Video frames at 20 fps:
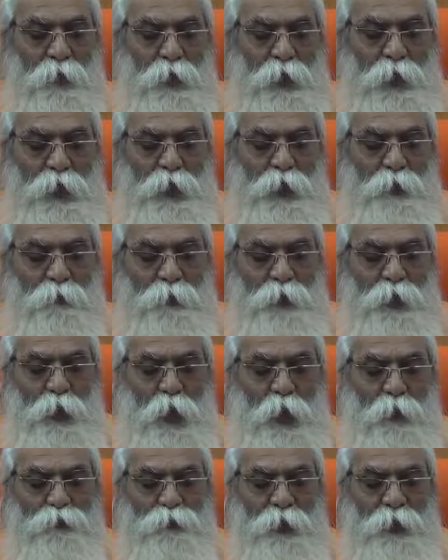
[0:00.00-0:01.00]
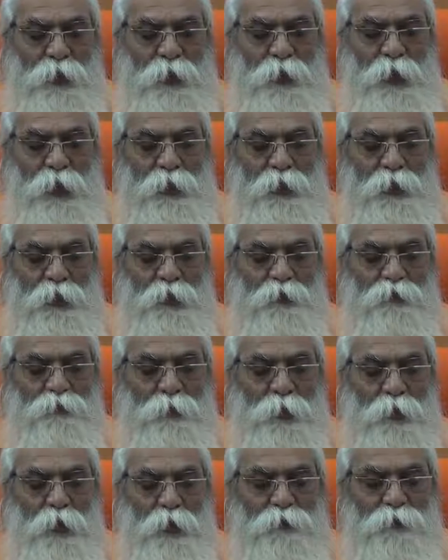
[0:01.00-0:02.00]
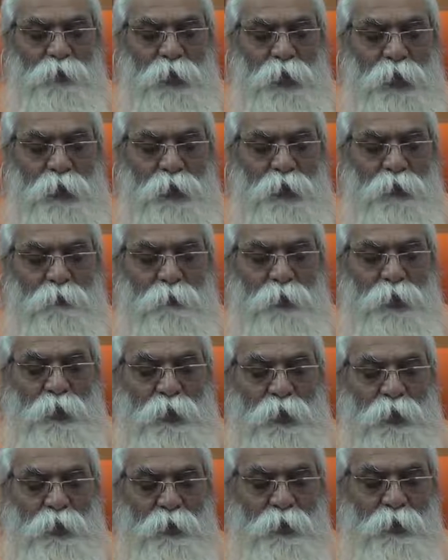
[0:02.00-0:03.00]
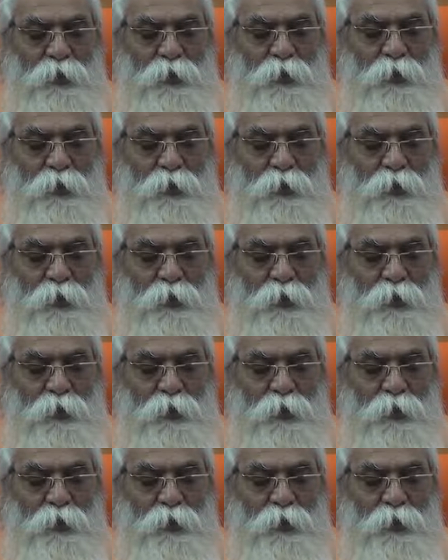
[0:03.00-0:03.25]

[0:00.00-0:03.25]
enemy of the Jnanis, because enmity